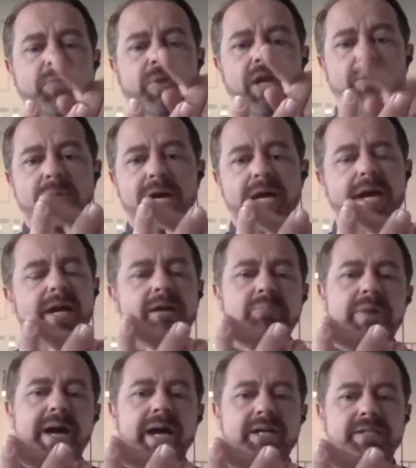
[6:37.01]
Am I at
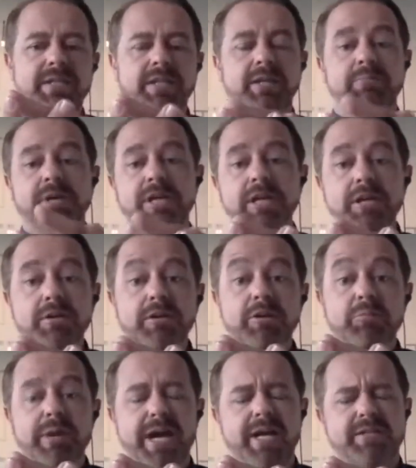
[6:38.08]
capacity? Am I near
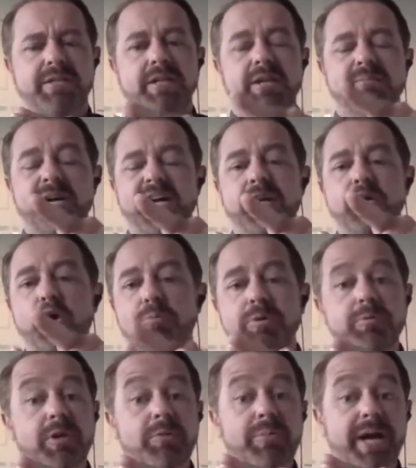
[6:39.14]
capacity? Am I an open
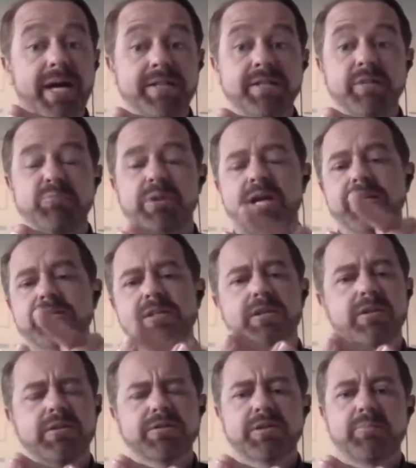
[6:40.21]
capacity practice, a
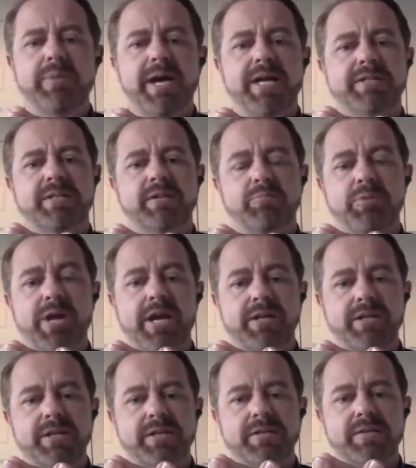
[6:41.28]
closed capacity
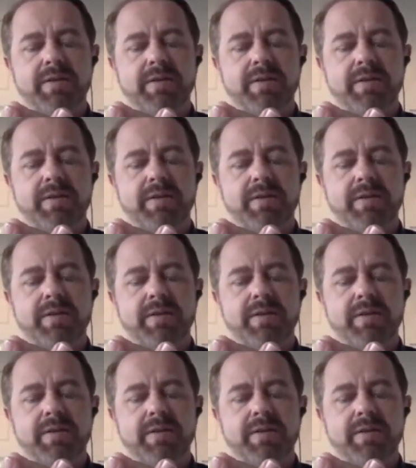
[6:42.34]
practice?